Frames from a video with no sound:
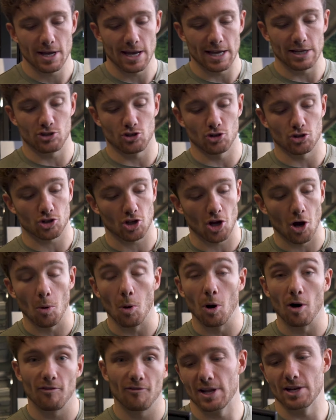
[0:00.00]
is just
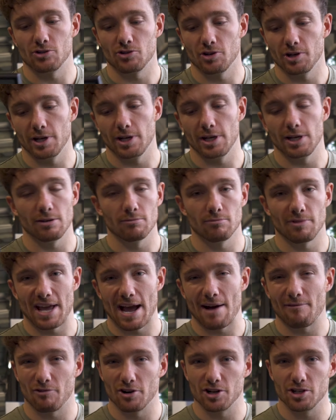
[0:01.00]
go off literally the
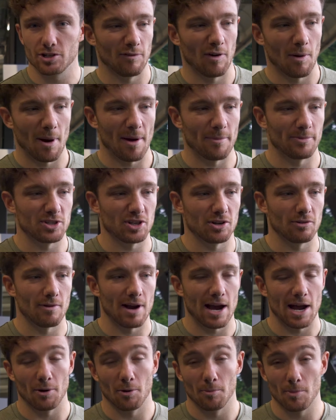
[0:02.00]
average. If I'm averaging
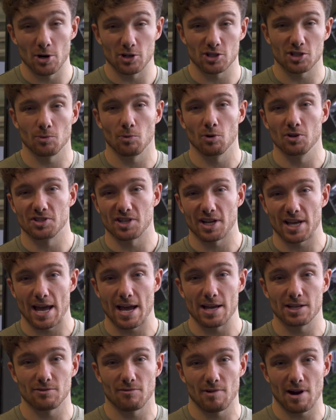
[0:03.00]
around, or most of the ones I get
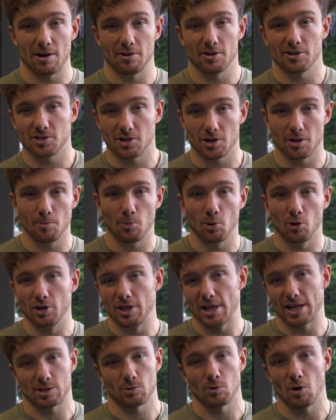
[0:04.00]
is around a certain point,
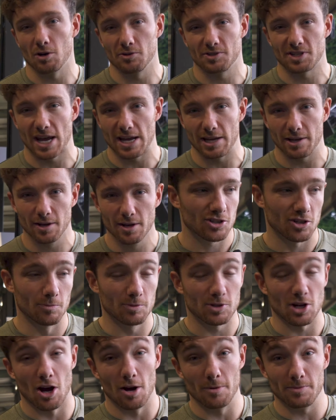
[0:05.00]
that's what I'll take.
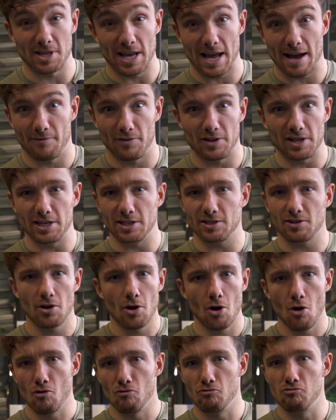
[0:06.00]
Sometimes they have these
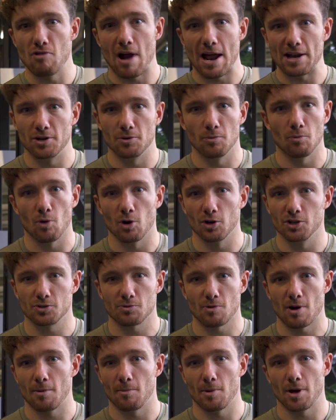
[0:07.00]
random ones
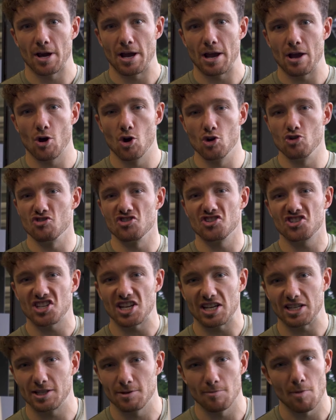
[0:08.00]
where I'm like
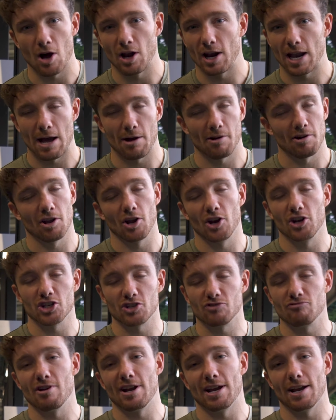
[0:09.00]
160 mile an hour, and
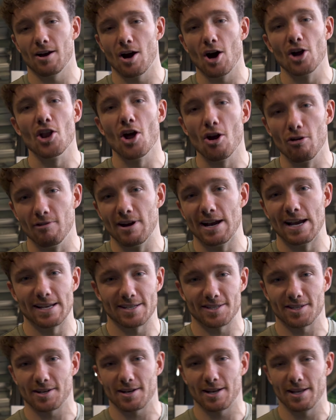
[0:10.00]
I know
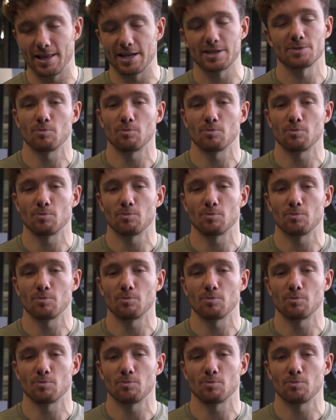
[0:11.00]
realistically that's